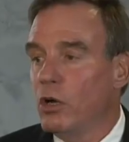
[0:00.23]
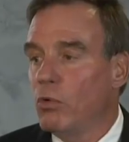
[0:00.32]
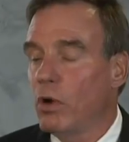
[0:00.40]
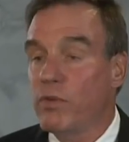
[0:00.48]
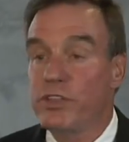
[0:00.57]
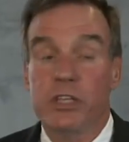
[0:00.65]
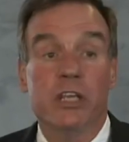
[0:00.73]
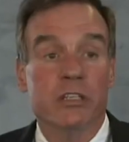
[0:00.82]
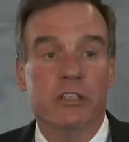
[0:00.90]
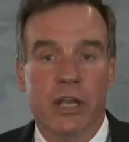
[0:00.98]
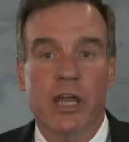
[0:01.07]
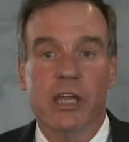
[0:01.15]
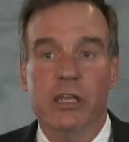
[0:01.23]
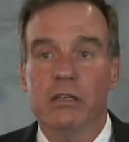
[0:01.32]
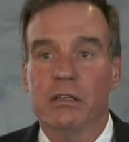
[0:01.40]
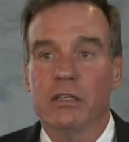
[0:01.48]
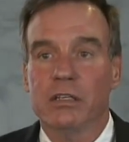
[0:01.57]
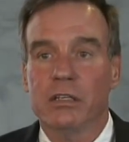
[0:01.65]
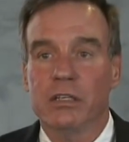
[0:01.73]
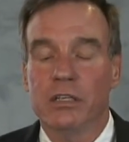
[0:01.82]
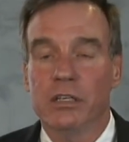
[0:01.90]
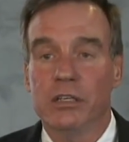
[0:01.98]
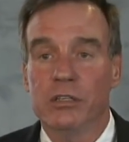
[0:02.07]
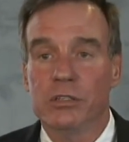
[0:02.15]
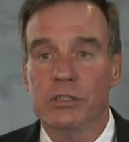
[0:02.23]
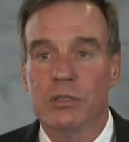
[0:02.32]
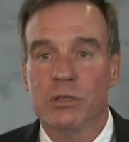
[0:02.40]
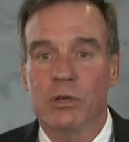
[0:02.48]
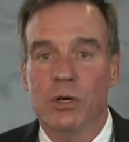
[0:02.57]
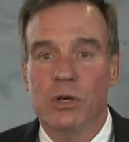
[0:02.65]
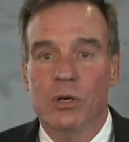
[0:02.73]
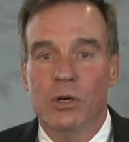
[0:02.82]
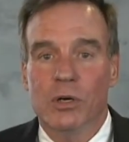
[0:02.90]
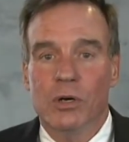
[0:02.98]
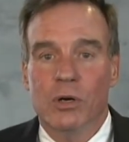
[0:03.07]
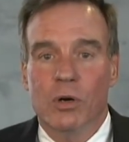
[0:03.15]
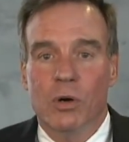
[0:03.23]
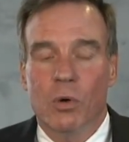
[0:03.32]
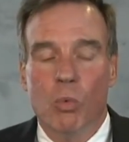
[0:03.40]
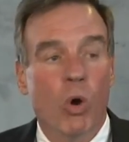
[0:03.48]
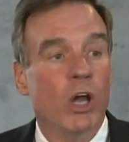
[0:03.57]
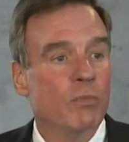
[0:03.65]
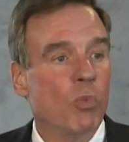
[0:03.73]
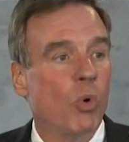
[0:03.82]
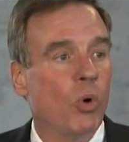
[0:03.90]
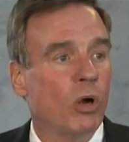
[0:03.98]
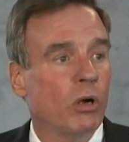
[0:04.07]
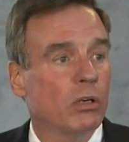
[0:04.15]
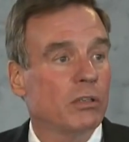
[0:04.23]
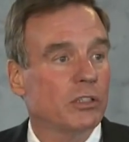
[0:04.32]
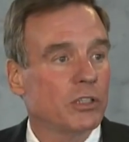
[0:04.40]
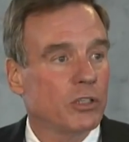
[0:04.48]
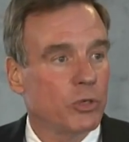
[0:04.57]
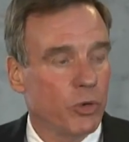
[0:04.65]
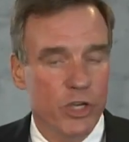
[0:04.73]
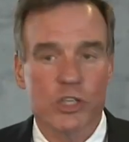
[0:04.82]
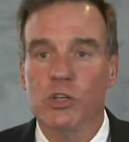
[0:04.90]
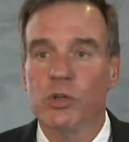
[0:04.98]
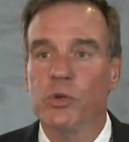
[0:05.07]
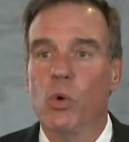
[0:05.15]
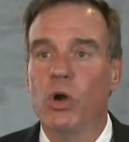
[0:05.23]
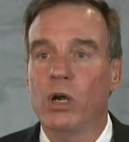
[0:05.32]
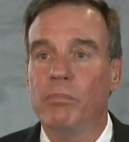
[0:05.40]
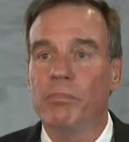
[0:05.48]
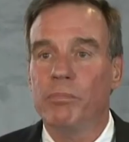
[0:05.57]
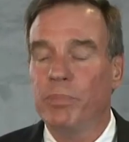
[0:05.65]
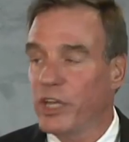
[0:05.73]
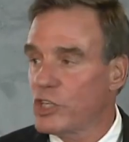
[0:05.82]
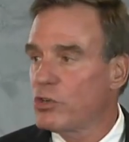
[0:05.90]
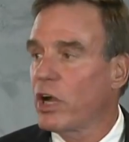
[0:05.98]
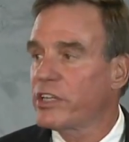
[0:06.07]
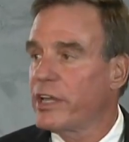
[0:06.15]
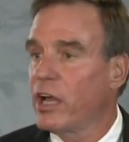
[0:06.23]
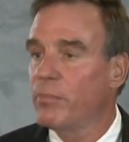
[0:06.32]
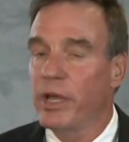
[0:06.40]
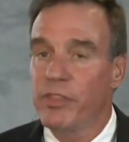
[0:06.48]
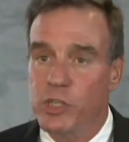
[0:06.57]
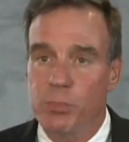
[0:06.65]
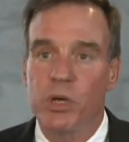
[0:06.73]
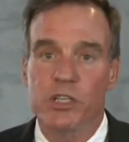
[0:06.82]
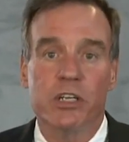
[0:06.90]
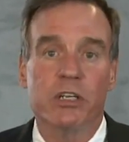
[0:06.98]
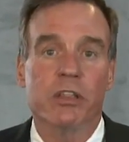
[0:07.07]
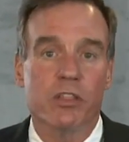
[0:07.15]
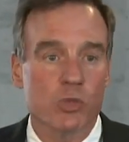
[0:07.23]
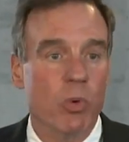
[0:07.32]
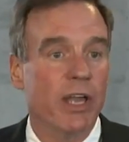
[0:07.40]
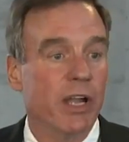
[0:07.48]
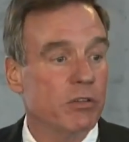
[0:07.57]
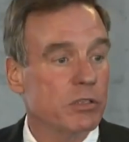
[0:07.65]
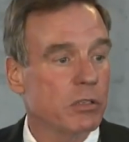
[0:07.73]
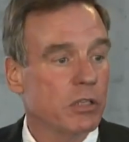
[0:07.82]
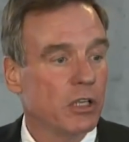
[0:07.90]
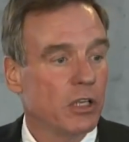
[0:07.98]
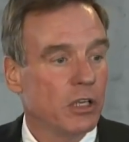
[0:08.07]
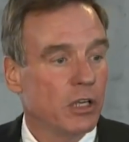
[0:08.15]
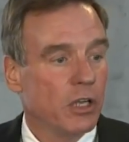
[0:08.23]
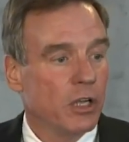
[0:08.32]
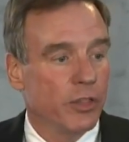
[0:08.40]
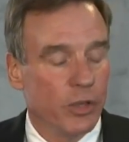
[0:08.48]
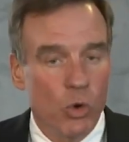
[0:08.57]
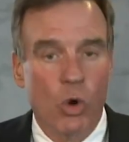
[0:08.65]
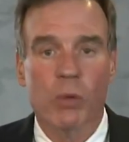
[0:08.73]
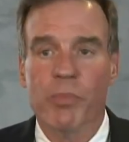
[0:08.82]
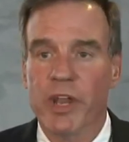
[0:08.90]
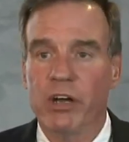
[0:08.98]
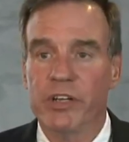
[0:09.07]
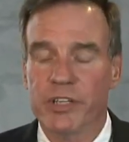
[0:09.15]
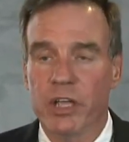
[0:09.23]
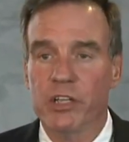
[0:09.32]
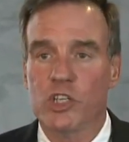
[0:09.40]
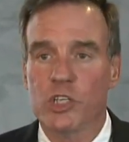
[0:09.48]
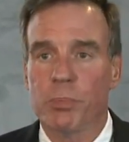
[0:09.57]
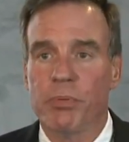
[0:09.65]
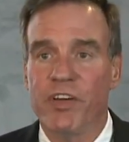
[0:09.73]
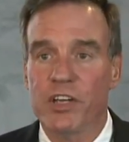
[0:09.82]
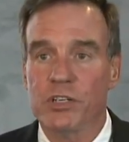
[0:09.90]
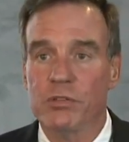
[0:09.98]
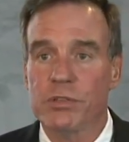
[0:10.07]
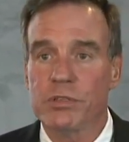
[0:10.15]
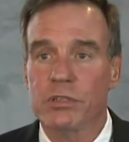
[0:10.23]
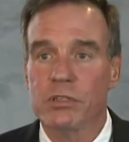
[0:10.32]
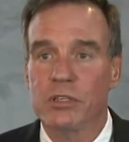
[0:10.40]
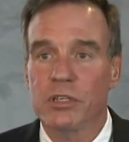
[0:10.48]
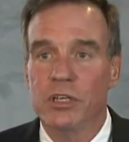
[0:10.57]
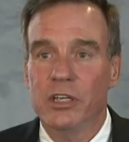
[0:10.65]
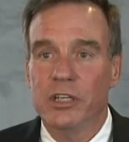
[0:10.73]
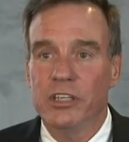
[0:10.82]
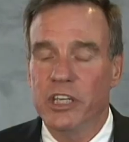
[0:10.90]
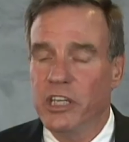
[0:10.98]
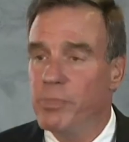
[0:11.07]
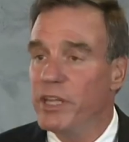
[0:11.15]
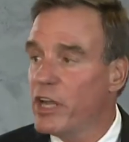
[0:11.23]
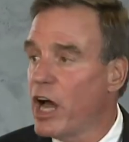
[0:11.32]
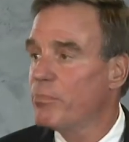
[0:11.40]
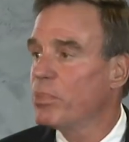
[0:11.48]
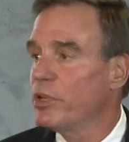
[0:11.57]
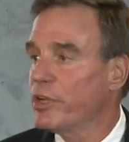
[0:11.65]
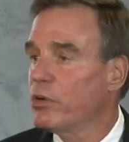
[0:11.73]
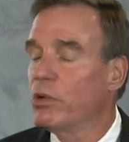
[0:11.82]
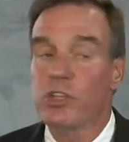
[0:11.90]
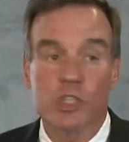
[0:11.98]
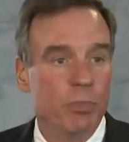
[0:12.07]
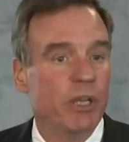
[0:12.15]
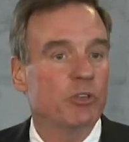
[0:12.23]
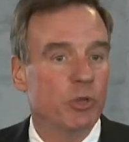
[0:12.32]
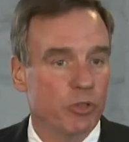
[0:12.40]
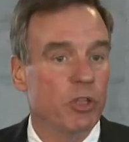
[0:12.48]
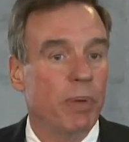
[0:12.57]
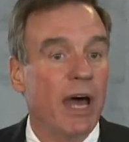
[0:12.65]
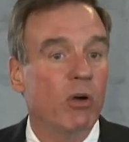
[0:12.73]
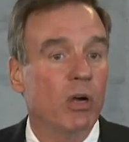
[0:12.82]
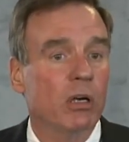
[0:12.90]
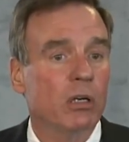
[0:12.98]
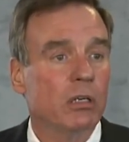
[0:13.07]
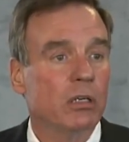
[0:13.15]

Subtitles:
What we've seen today is one more traditional norm being struck down by this president and this White House, the norm that our intelligence professionals need to be non-political and speak truth to power,